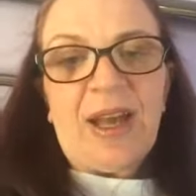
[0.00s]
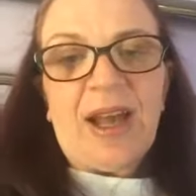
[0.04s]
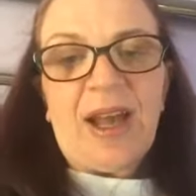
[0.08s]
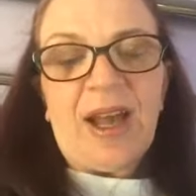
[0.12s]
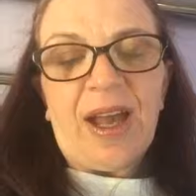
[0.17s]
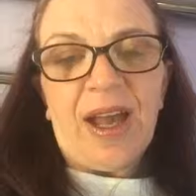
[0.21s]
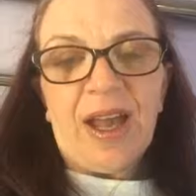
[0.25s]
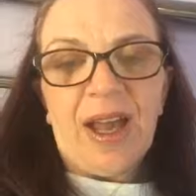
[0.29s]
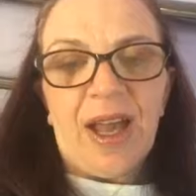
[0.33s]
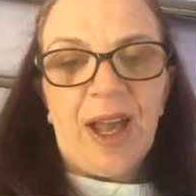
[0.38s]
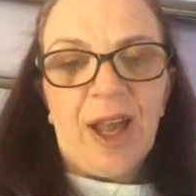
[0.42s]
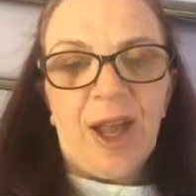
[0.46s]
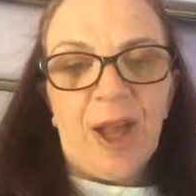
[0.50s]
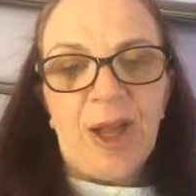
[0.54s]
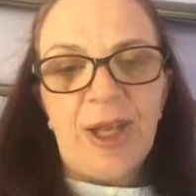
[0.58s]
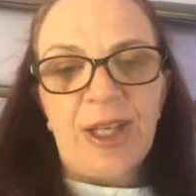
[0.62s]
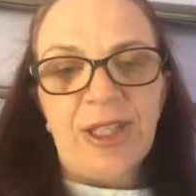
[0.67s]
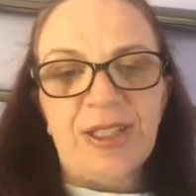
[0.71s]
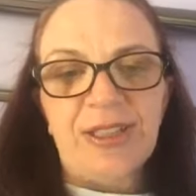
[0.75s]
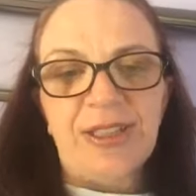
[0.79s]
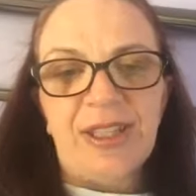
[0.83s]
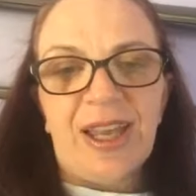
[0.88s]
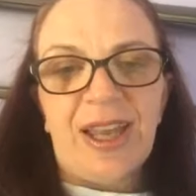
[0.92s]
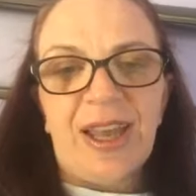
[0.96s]

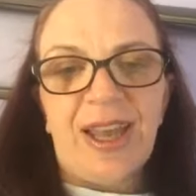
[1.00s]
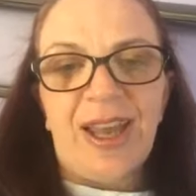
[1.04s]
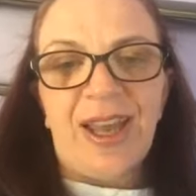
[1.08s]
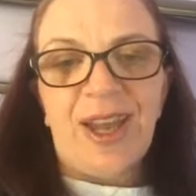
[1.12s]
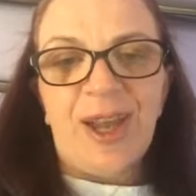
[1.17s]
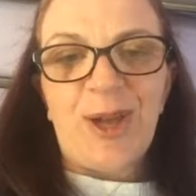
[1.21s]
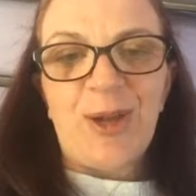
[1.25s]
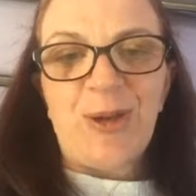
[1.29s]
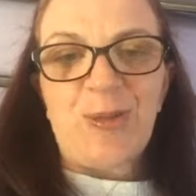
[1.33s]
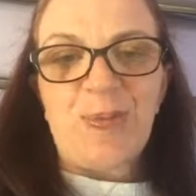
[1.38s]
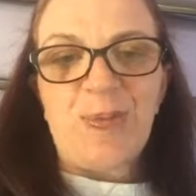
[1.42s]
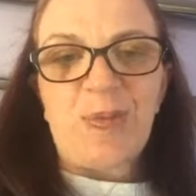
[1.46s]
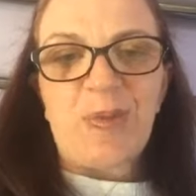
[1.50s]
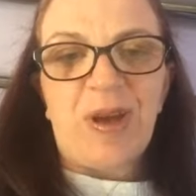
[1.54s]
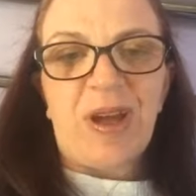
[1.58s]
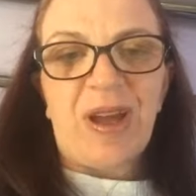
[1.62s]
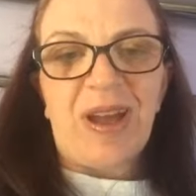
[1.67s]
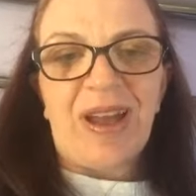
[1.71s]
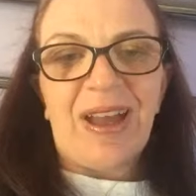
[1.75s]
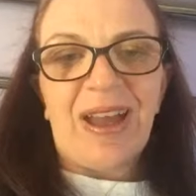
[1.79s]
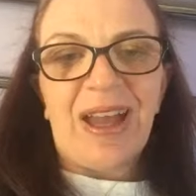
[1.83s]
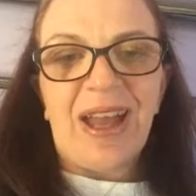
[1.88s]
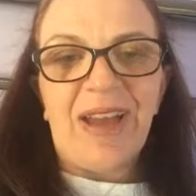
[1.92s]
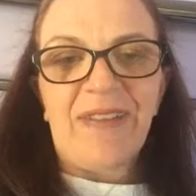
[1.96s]
and um,
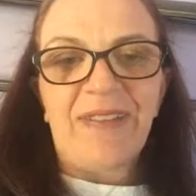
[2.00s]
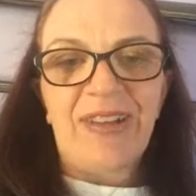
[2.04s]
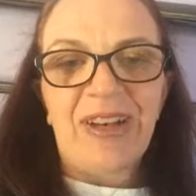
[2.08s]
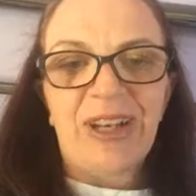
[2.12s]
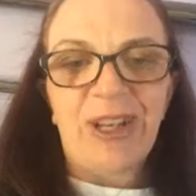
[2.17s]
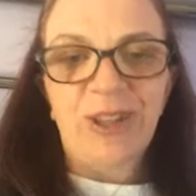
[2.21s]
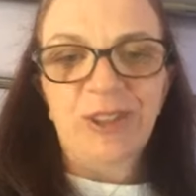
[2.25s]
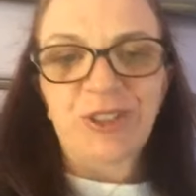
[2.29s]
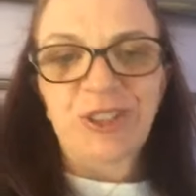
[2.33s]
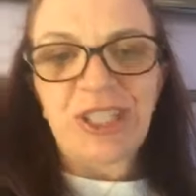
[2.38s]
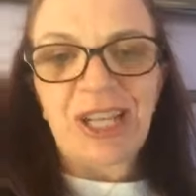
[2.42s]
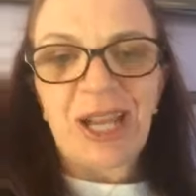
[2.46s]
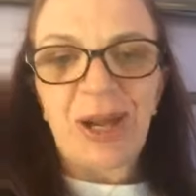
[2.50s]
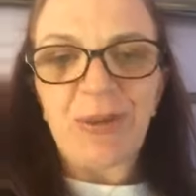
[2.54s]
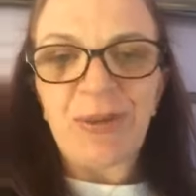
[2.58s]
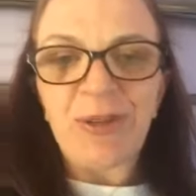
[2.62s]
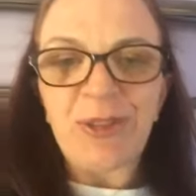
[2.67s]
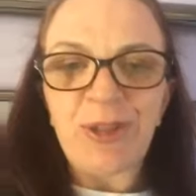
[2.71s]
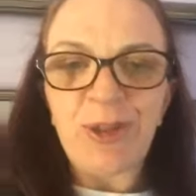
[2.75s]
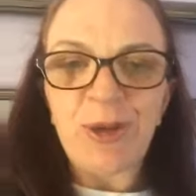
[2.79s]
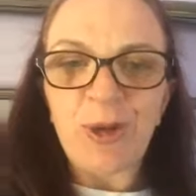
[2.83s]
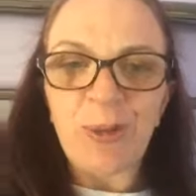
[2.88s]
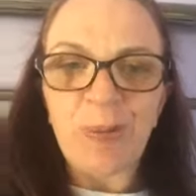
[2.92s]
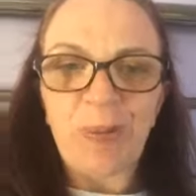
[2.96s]
have a little chat
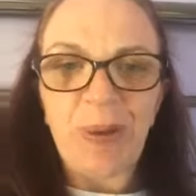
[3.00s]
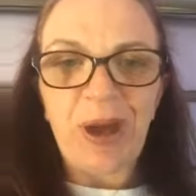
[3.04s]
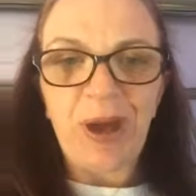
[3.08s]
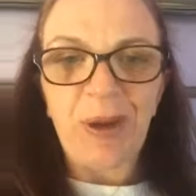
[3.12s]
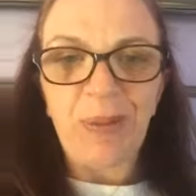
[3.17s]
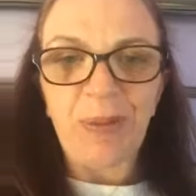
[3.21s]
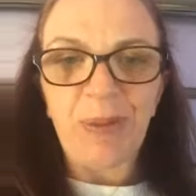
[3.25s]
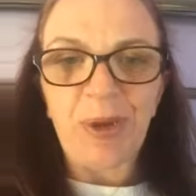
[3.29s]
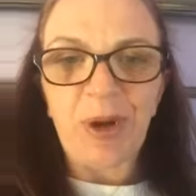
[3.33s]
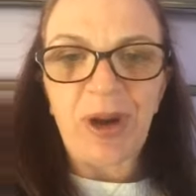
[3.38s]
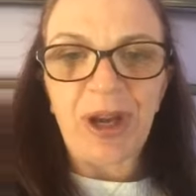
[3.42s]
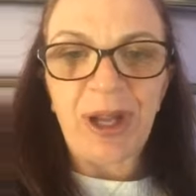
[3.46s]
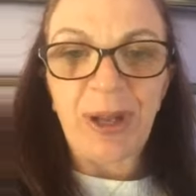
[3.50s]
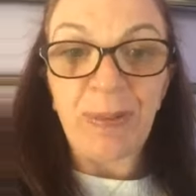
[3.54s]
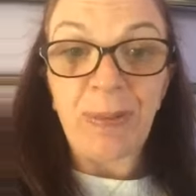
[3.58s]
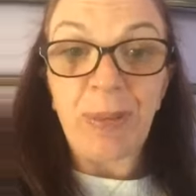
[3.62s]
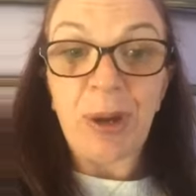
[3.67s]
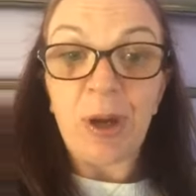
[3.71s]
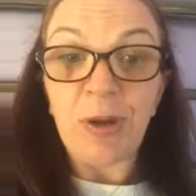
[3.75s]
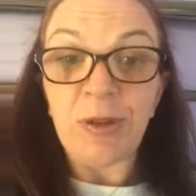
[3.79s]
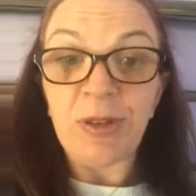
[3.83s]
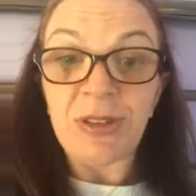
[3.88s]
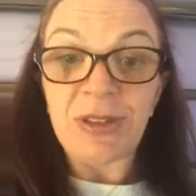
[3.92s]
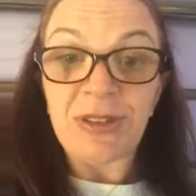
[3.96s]
with you about my
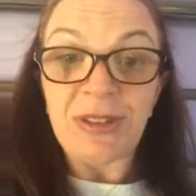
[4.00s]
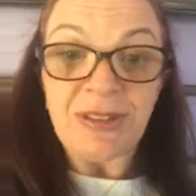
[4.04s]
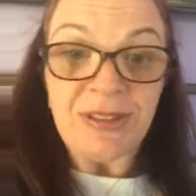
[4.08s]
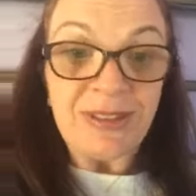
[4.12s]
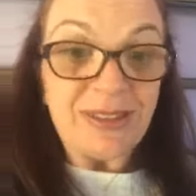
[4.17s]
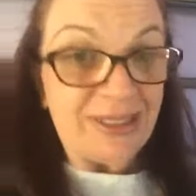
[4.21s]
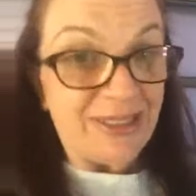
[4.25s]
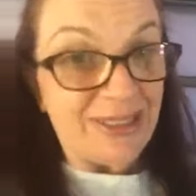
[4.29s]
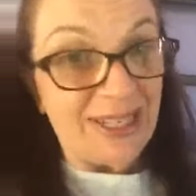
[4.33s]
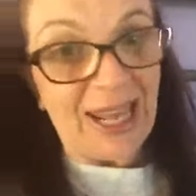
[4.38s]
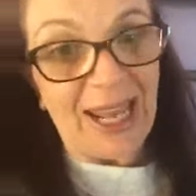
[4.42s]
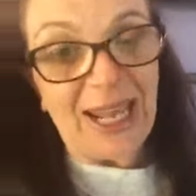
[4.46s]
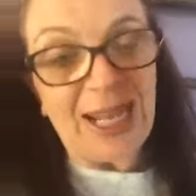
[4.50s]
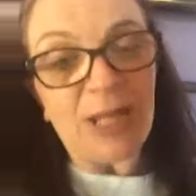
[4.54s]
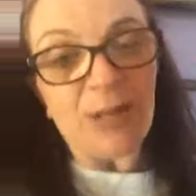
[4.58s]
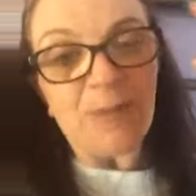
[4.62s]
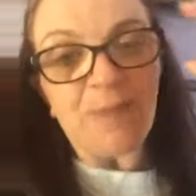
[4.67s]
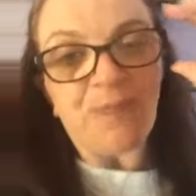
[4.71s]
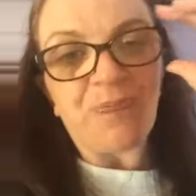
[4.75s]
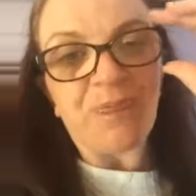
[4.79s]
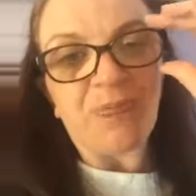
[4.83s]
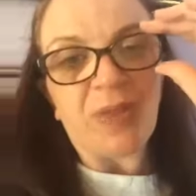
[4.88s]
post today.